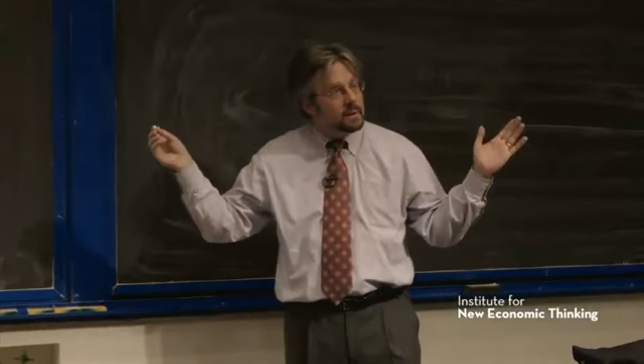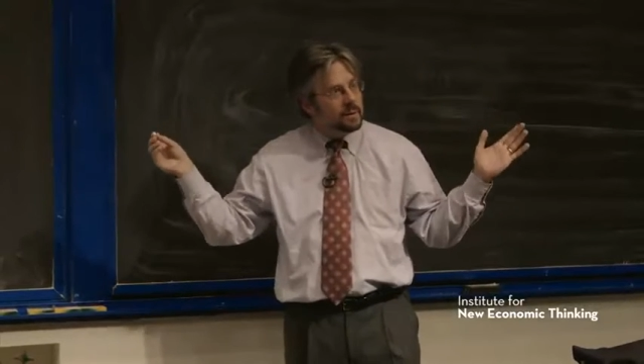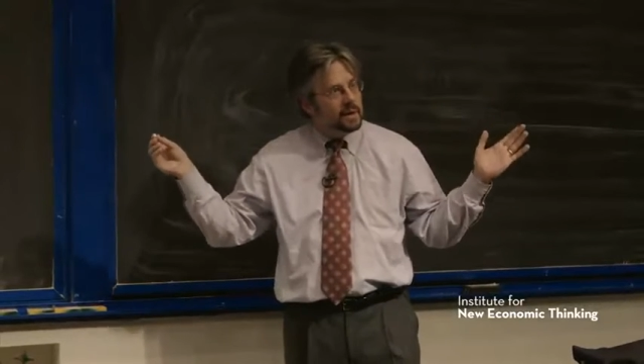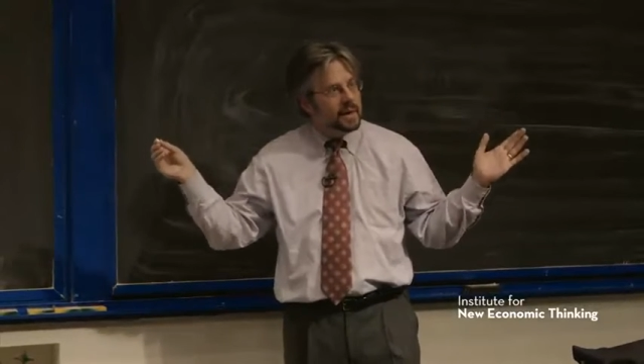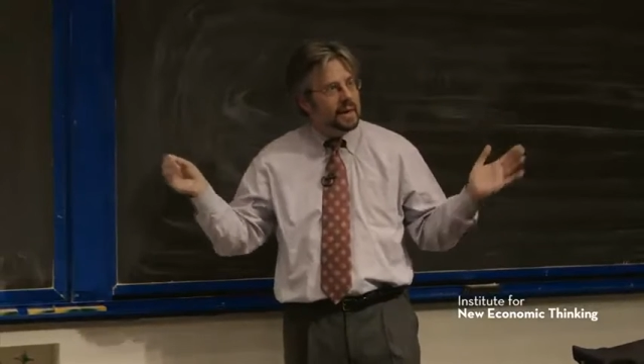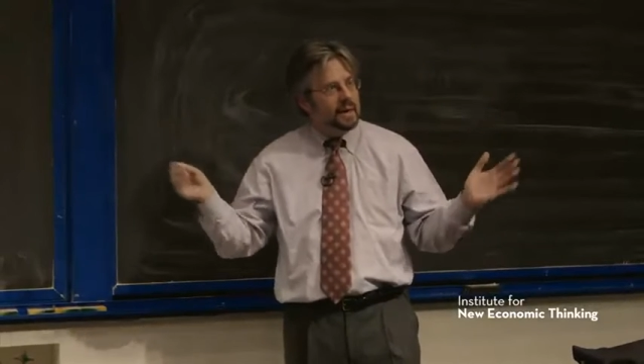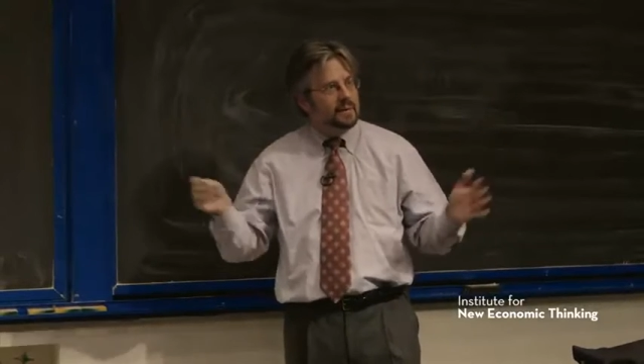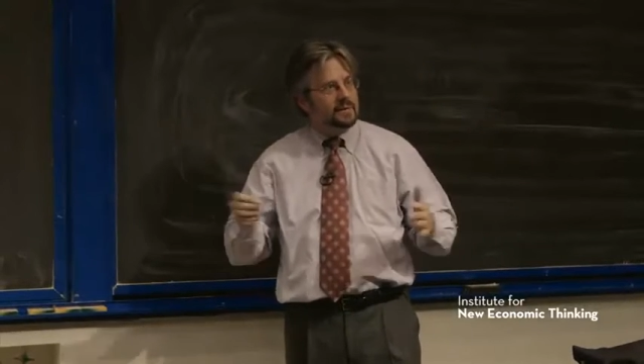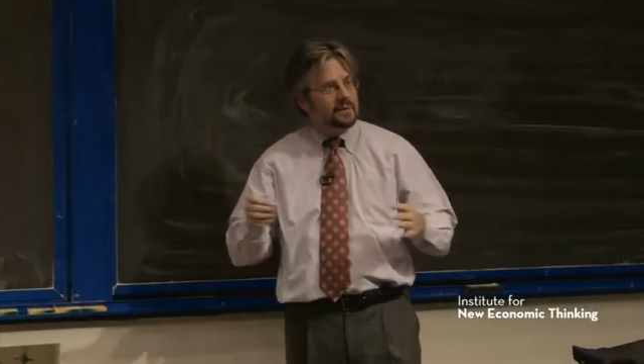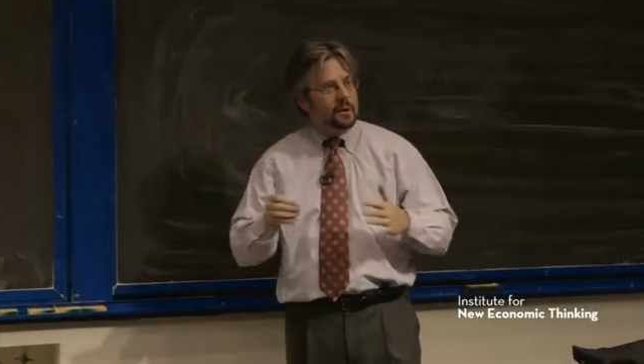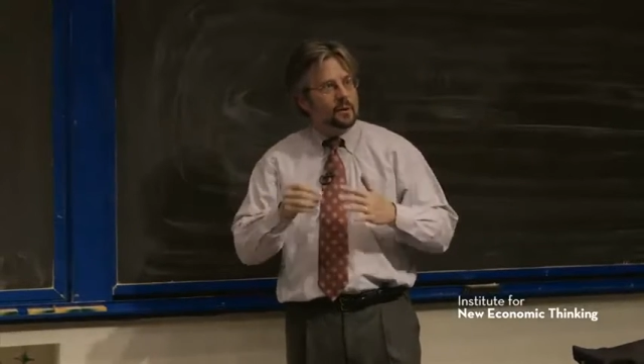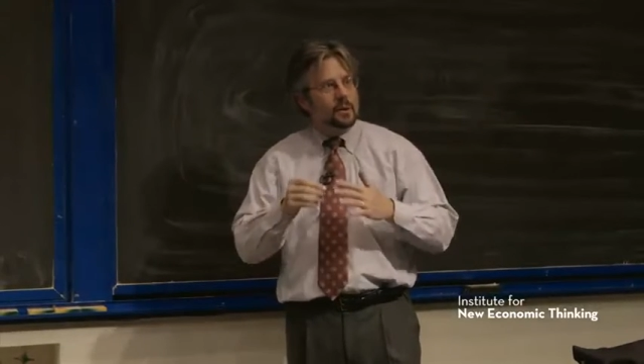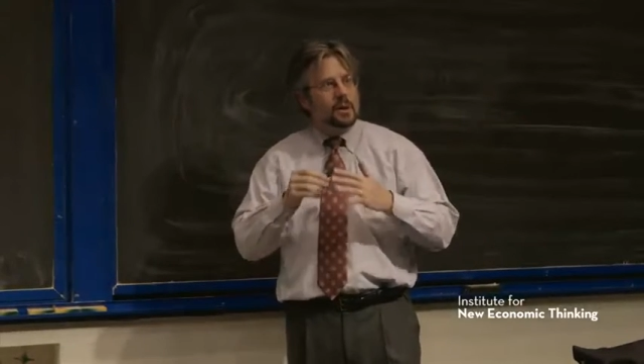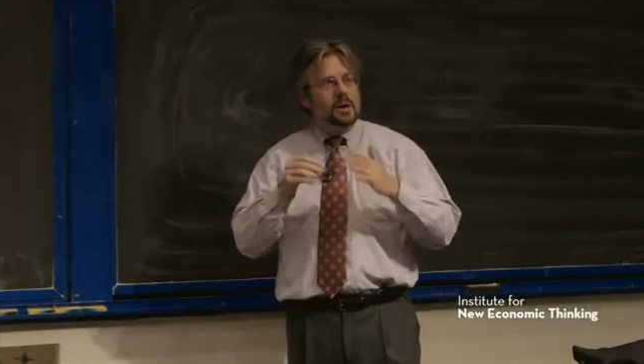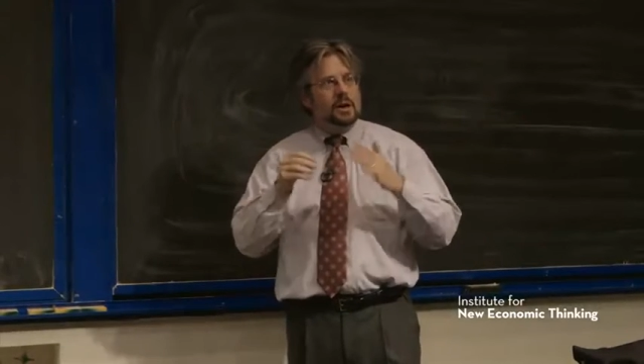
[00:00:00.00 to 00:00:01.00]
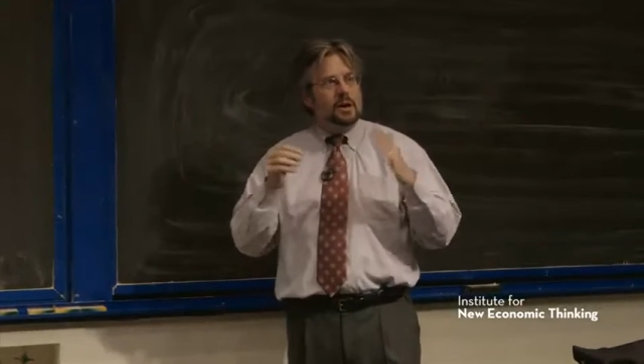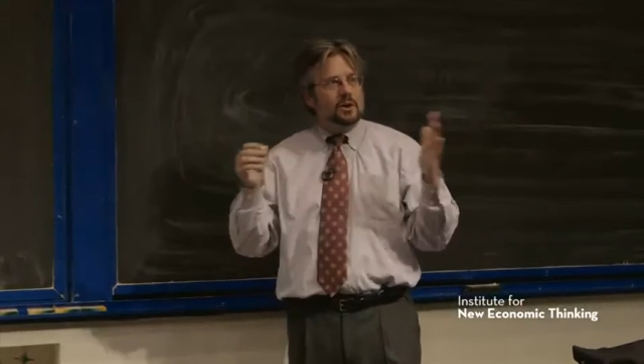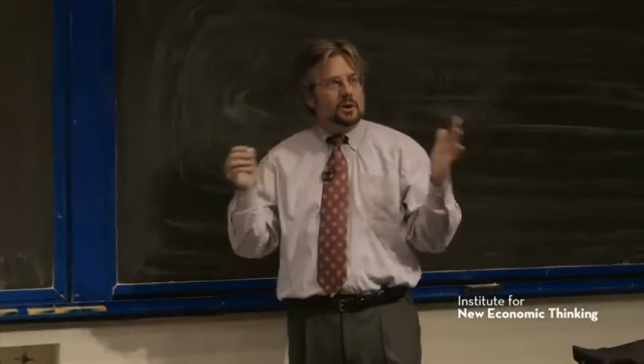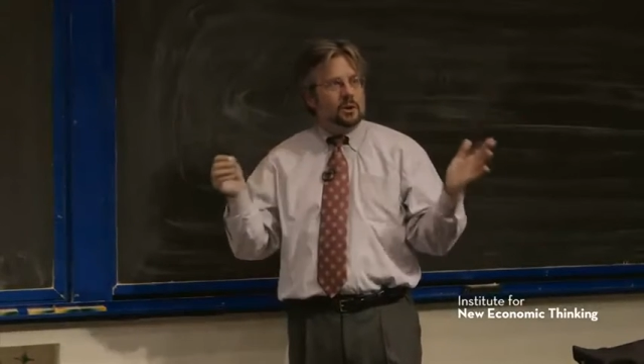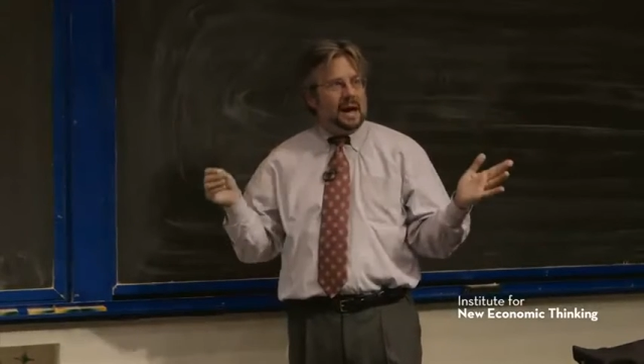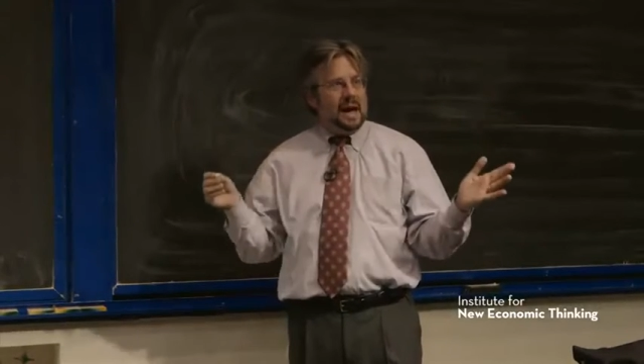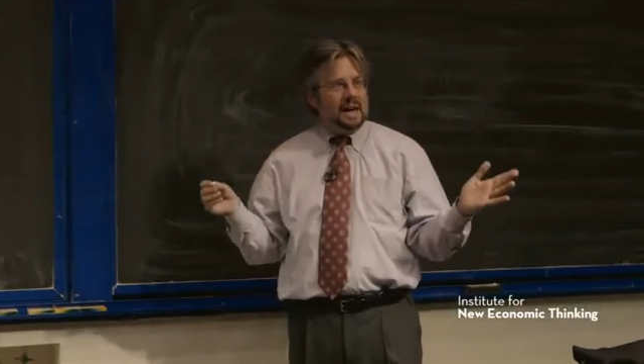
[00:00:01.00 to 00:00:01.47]
Okay, so
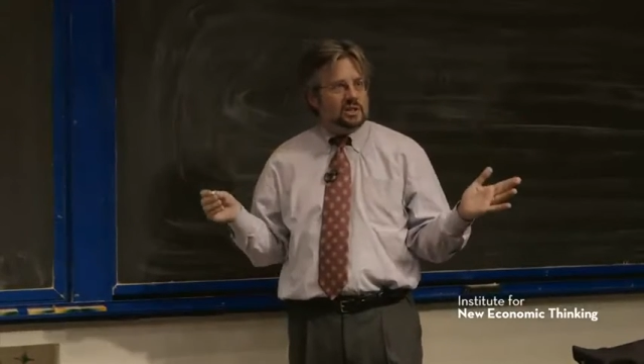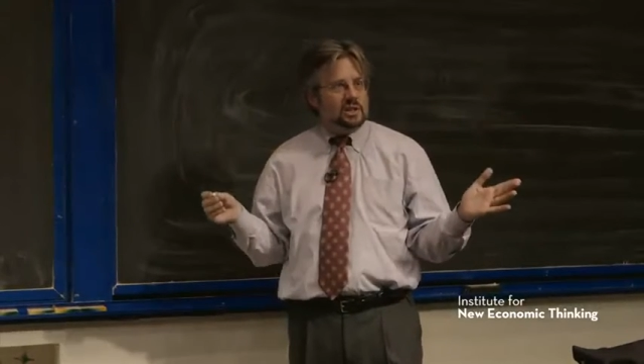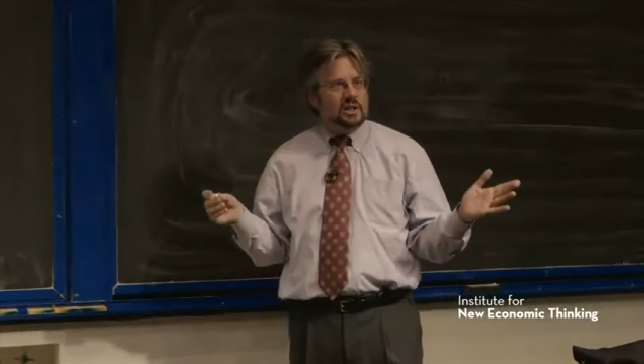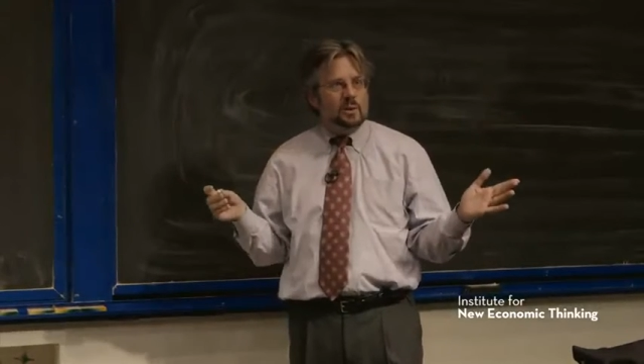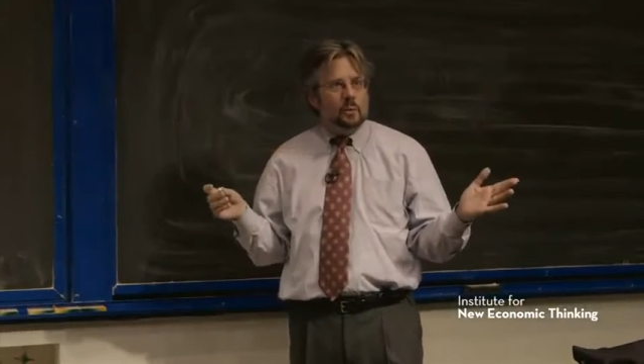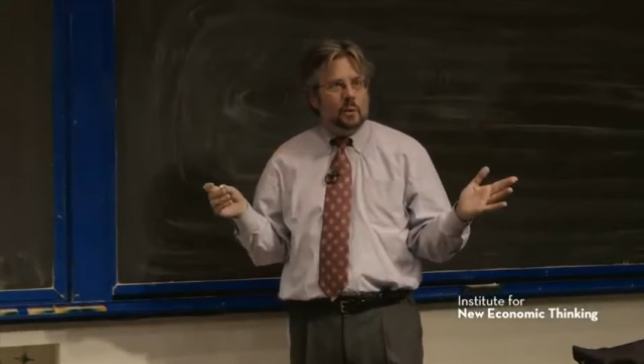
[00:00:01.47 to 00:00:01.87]
you're actually